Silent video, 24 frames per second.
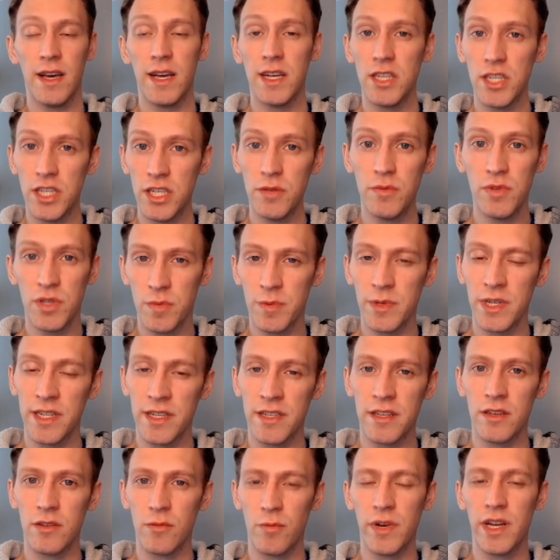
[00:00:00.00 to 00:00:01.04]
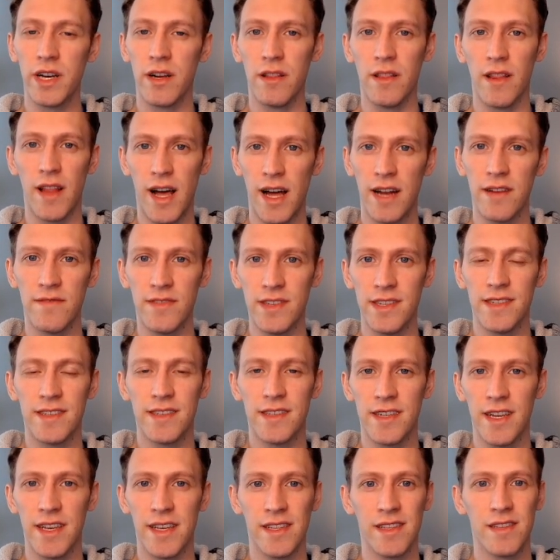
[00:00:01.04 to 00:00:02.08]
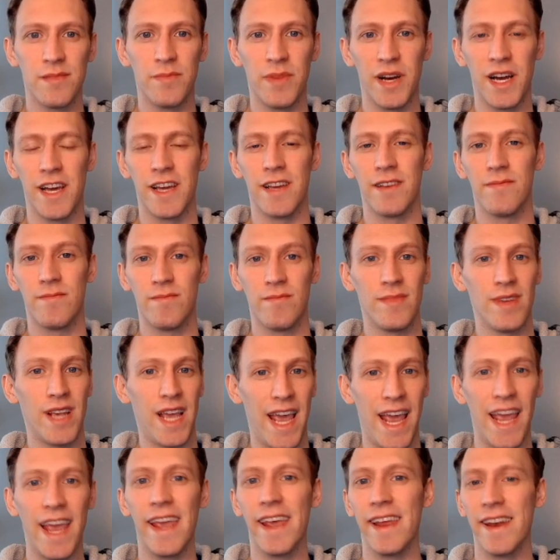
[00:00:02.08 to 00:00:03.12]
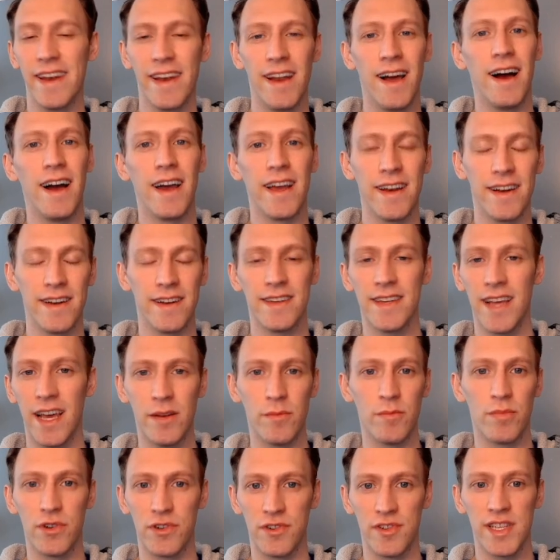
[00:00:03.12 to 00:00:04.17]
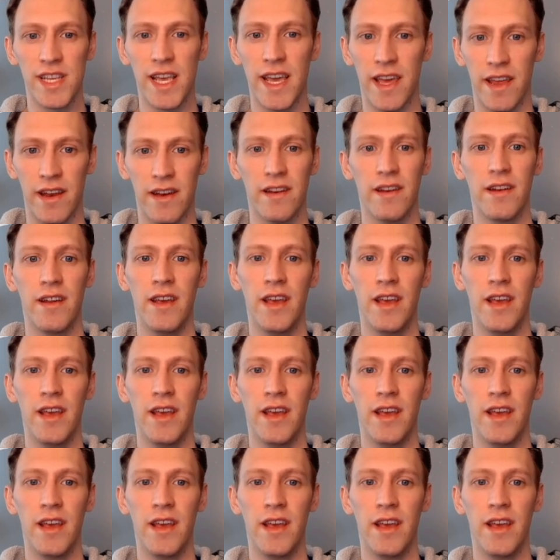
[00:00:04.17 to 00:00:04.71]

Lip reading: She was predicted to win a lot of these states by 8, 9, 10%.